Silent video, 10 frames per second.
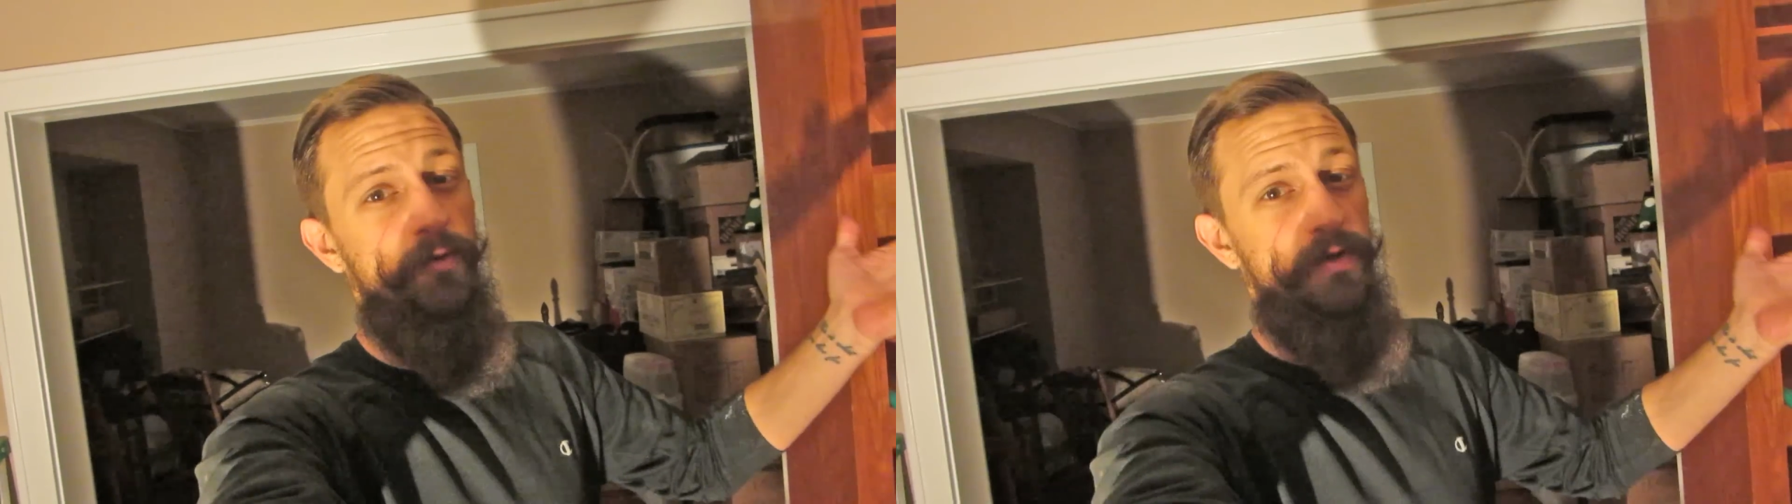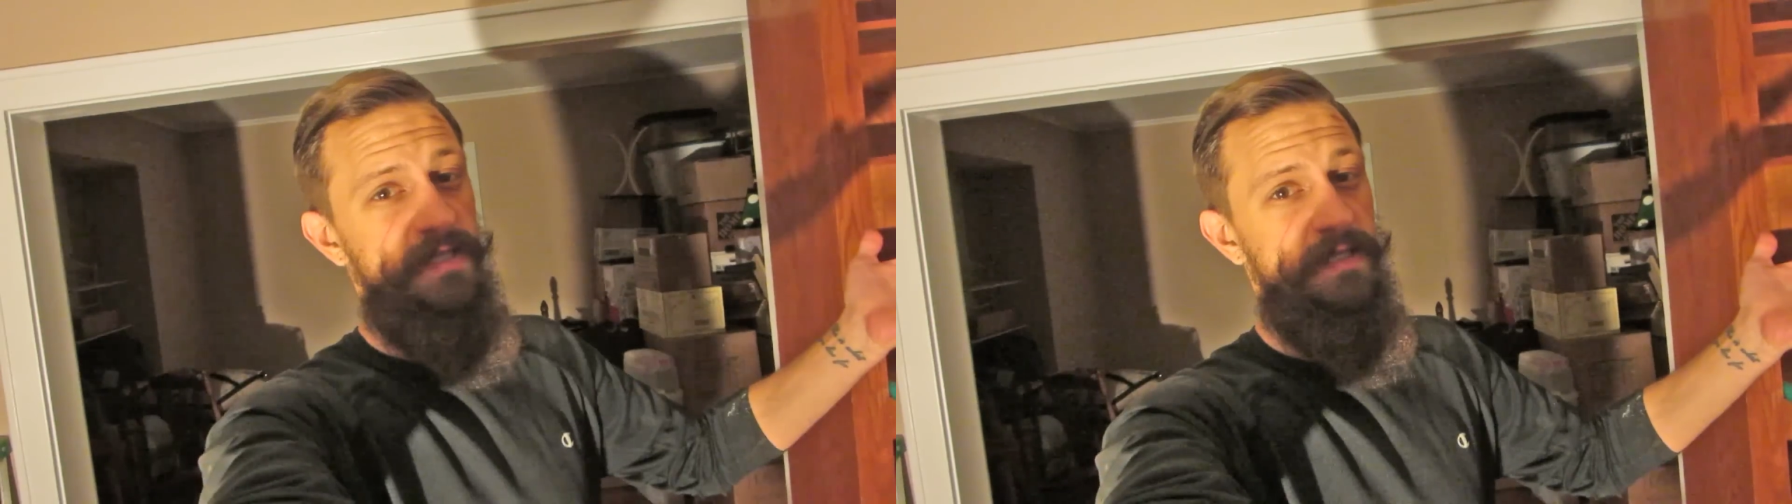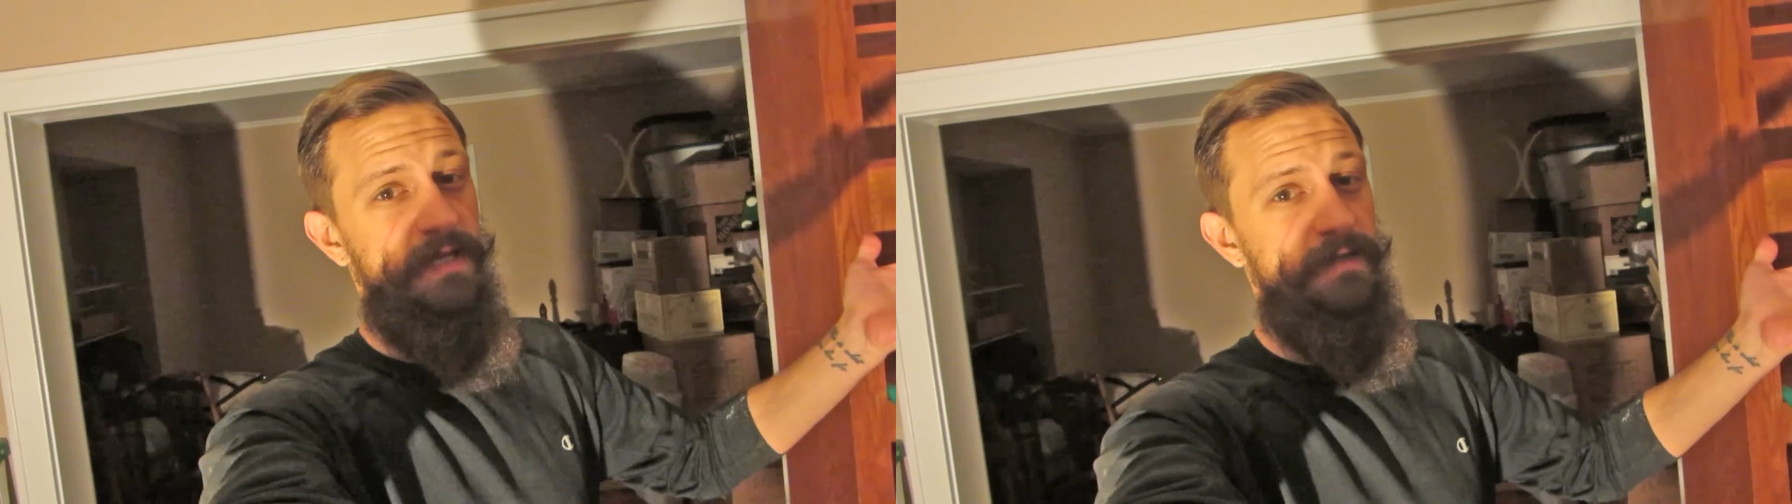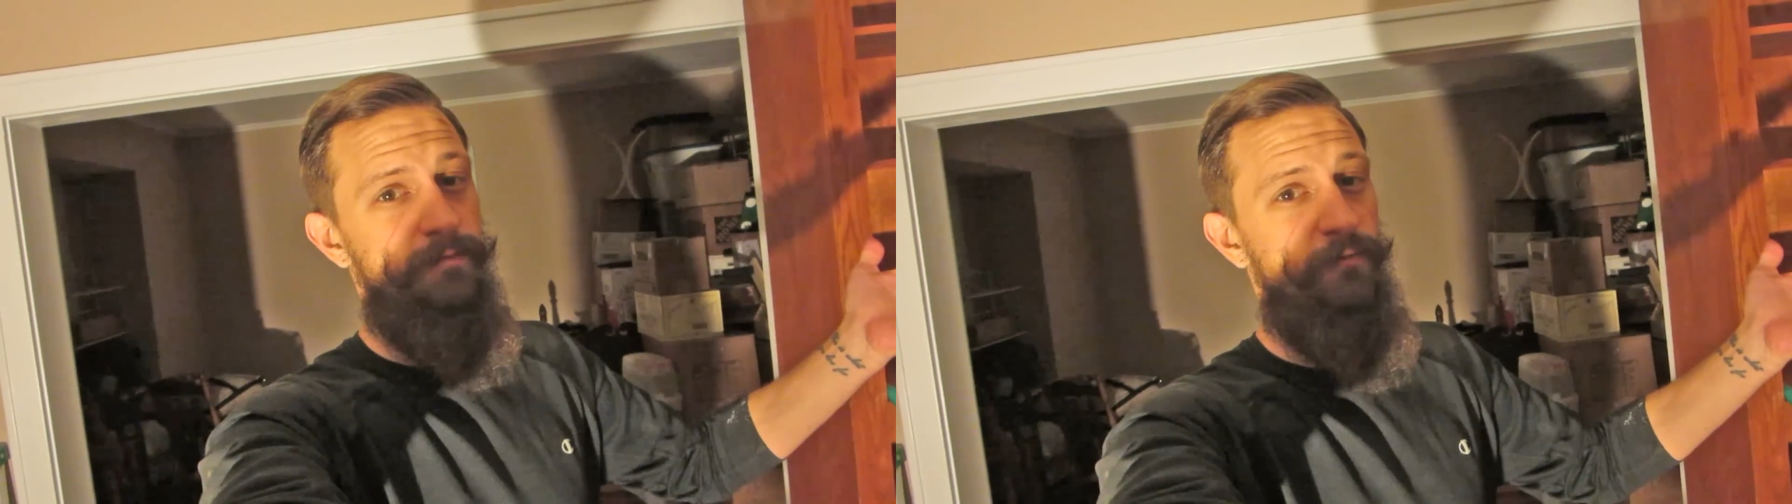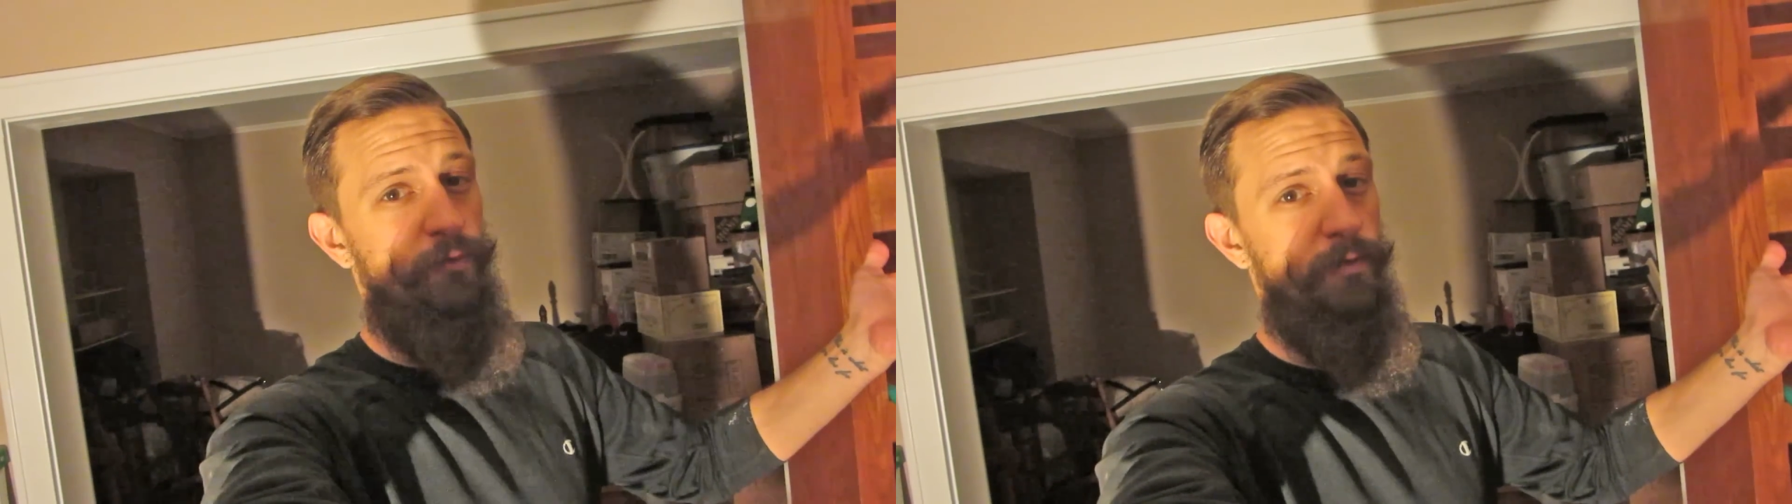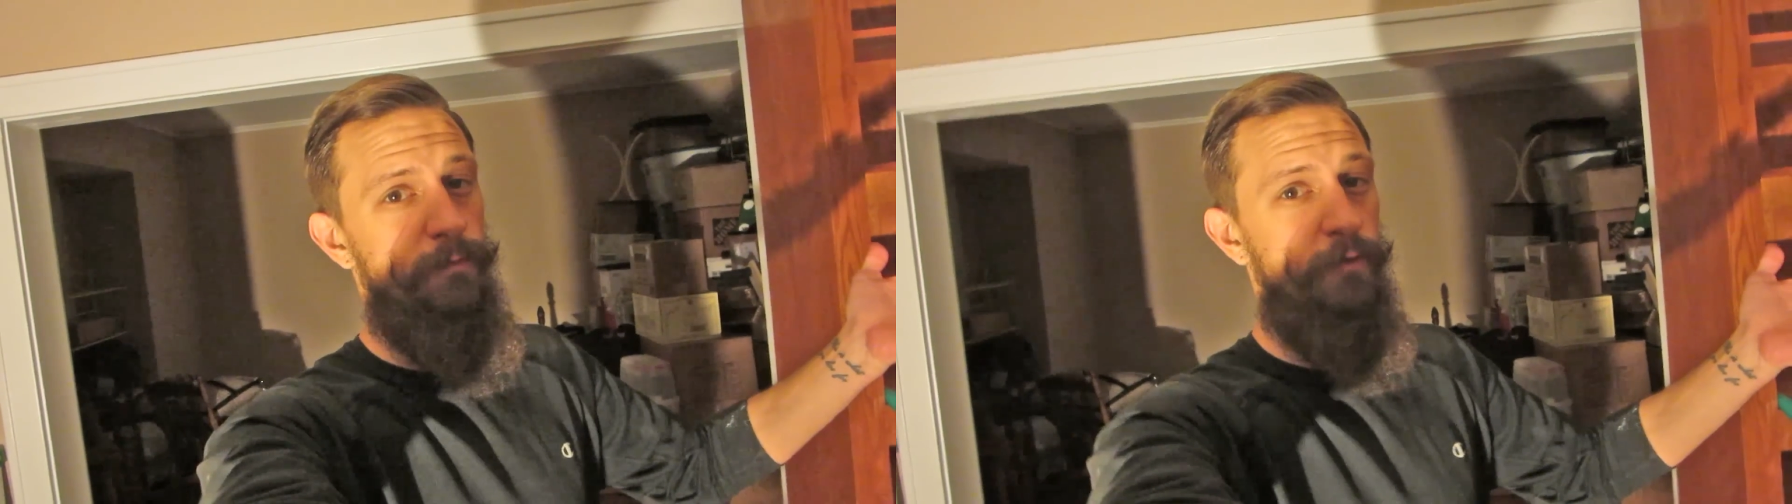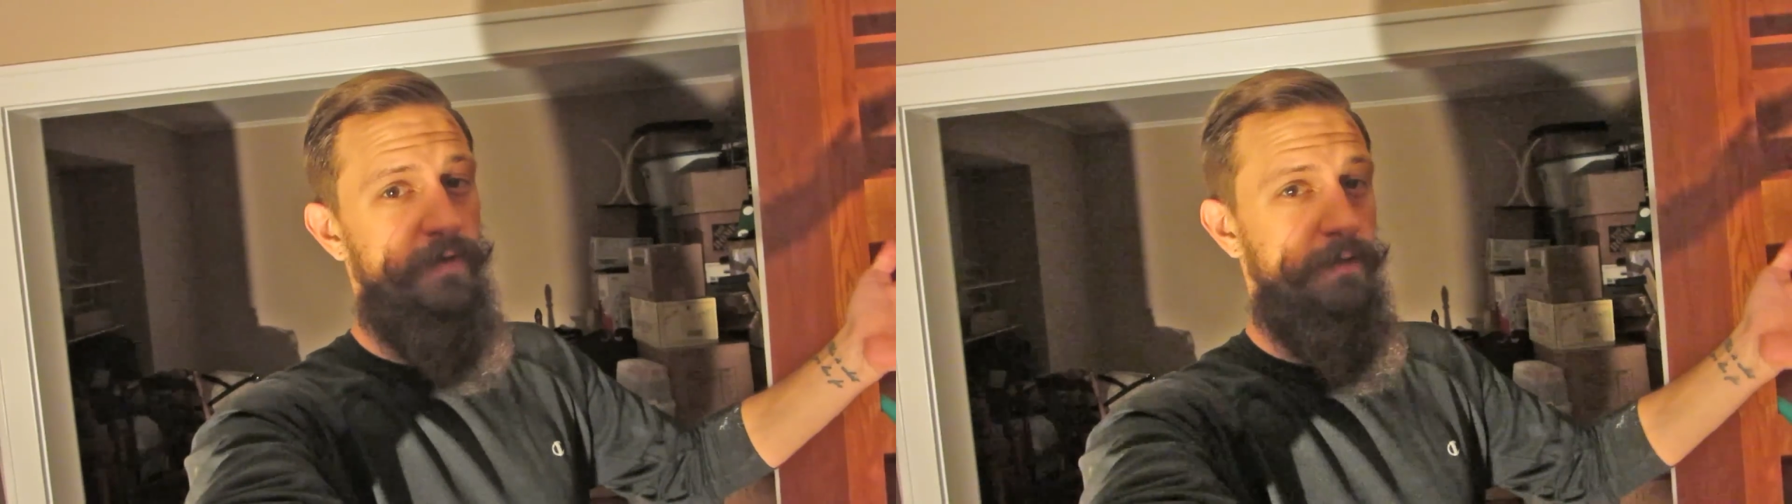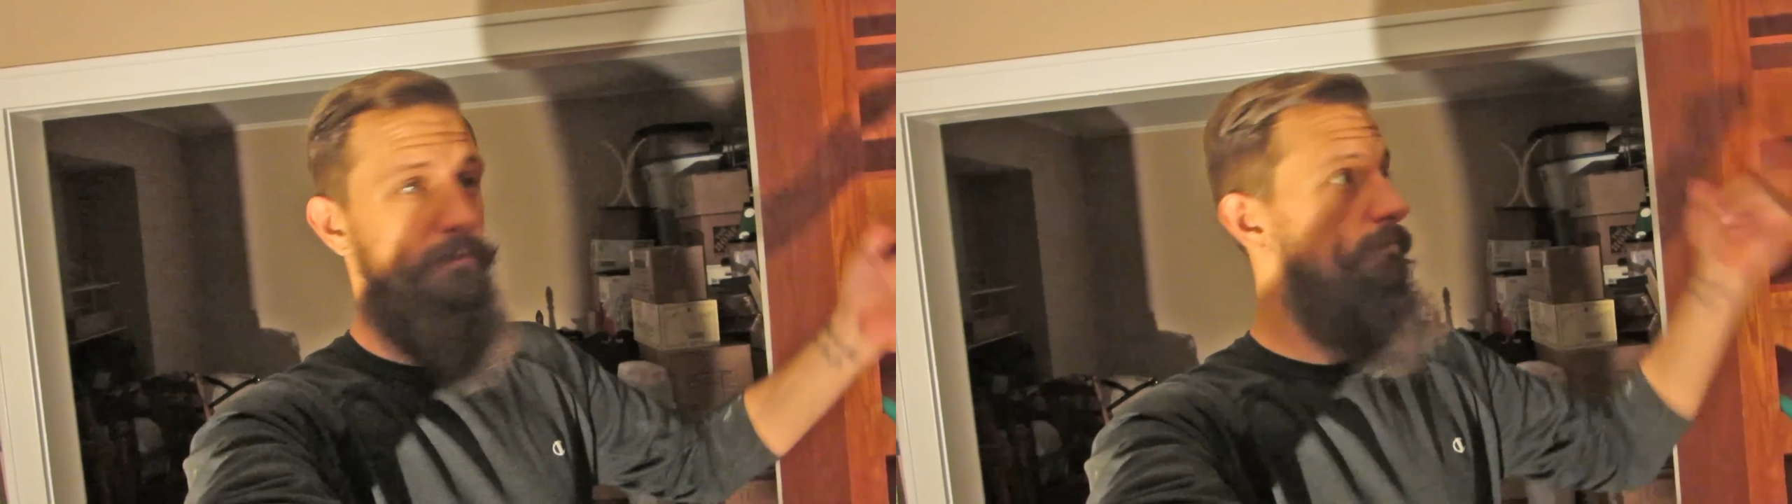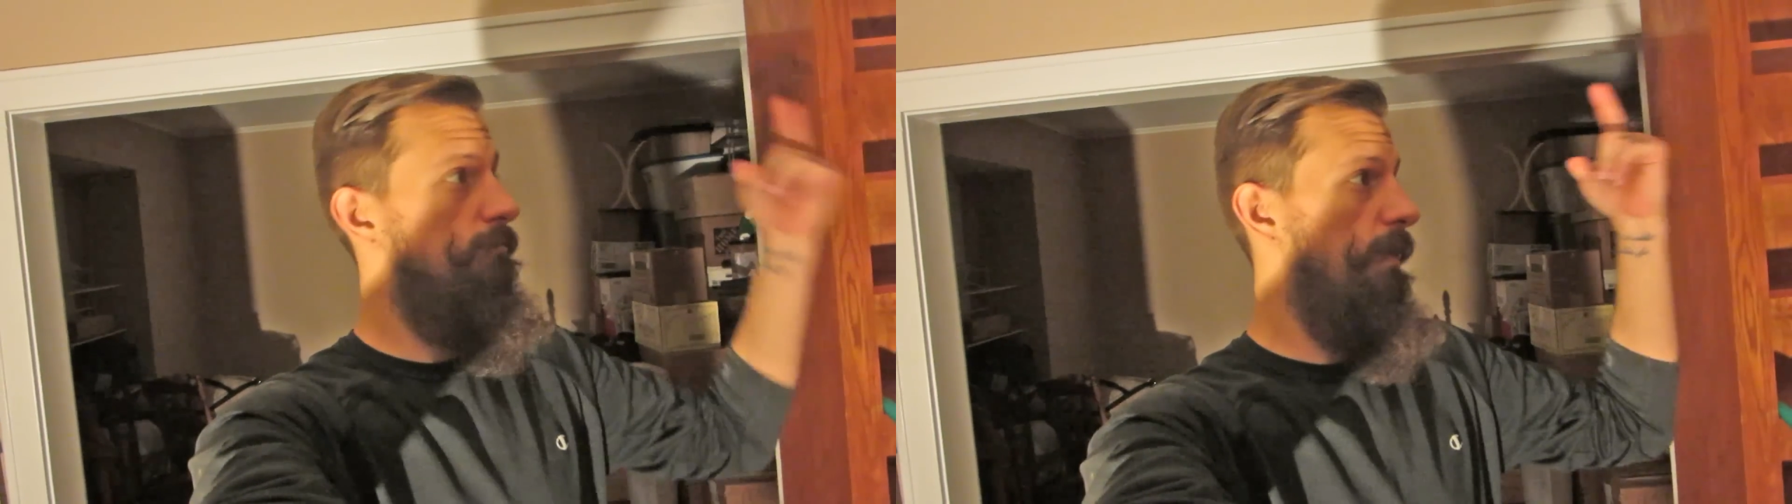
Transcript: 14 days before moving